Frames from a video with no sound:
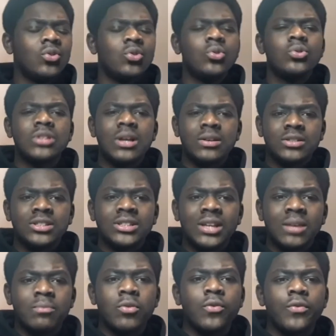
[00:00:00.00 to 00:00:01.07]
lose that
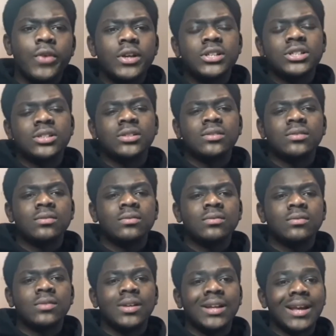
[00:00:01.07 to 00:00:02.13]
same motivation
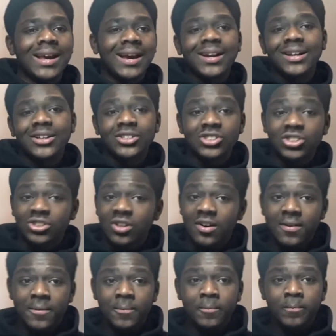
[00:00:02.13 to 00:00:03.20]
that they had at the start.